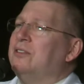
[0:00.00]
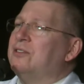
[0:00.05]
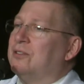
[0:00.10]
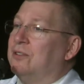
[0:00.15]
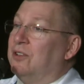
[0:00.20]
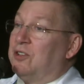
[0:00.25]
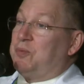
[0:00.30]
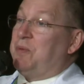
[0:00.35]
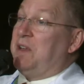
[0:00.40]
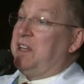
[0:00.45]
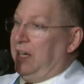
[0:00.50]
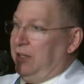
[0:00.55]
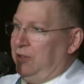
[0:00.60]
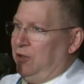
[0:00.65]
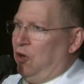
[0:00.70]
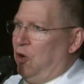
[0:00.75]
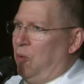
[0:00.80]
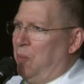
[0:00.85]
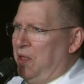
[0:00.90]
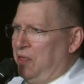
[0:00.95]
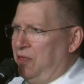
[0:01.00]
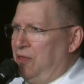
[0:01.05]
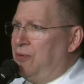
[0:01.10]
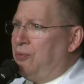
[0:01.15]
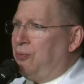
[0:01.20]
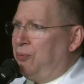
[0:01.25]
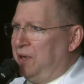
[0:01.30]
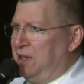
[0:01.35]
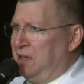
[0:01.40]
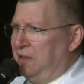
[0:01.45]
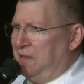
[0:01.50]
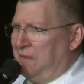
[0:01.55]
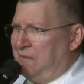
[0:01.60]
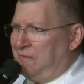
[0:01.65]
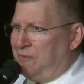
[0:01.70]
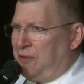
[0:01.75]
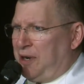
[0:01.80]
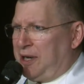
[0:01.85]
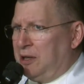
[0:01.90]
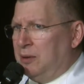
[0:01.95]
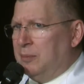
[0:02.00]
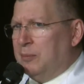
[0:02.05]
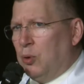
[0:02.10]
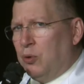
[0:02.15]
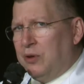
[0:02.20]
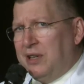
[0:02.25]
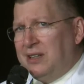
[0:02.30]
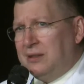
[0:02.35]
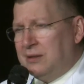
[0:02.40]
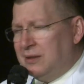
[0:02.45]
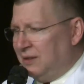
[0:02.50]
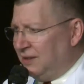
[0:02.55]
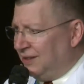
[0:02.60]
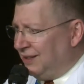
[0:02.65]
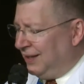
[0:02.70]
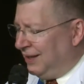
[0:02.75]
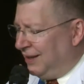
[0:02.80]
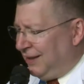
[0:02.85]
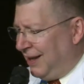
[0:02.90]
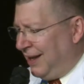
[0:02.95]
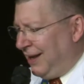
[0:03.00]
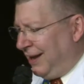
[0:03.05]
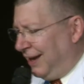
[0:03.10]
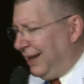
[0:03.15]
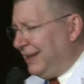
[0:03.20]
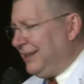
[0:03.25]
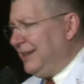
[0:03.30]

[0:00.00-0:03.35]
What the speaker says: because we got home at 3 in the frickin' morning. And the